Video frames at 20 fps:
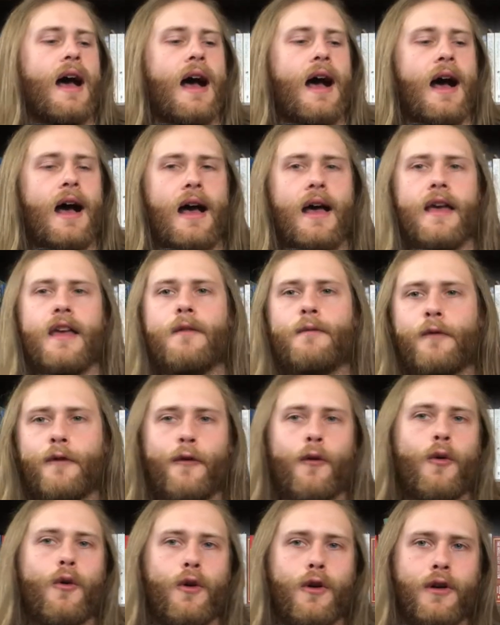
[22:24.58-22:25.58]
I am
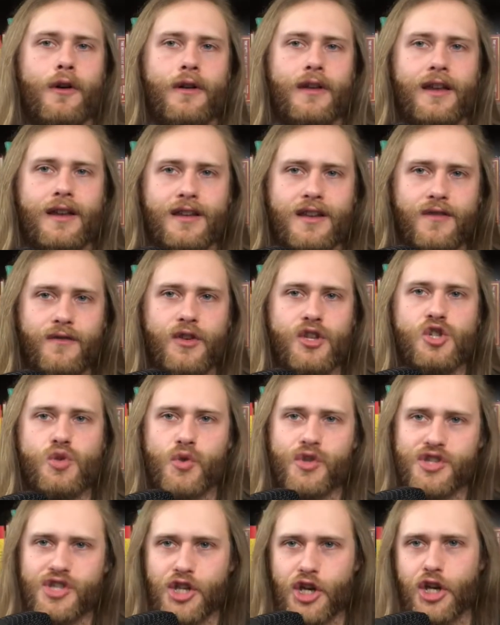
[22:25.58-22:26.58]
for
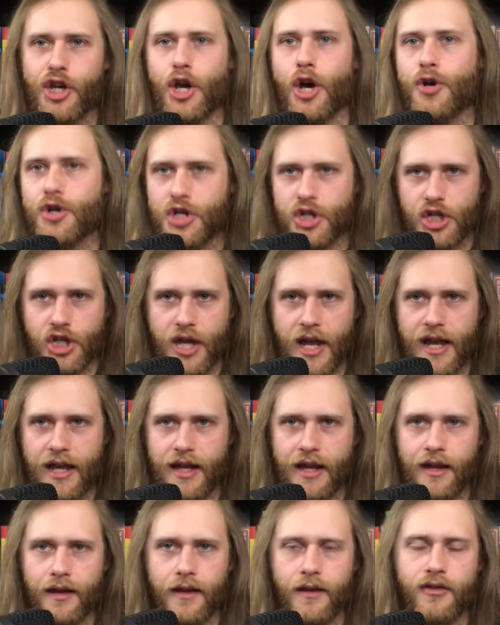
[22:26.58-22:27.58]
individuals
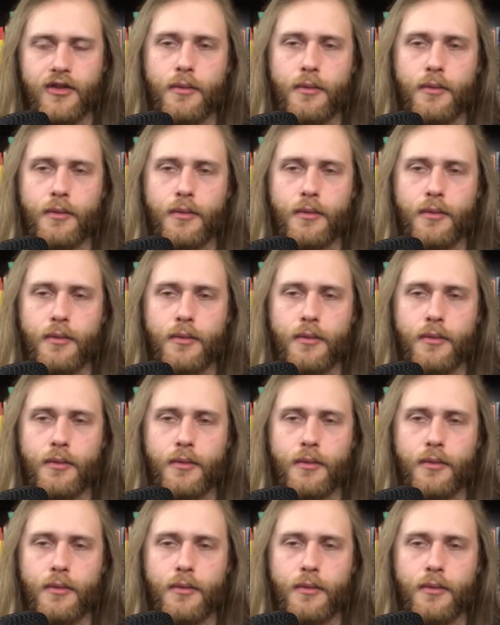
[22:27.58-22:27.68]
negotiating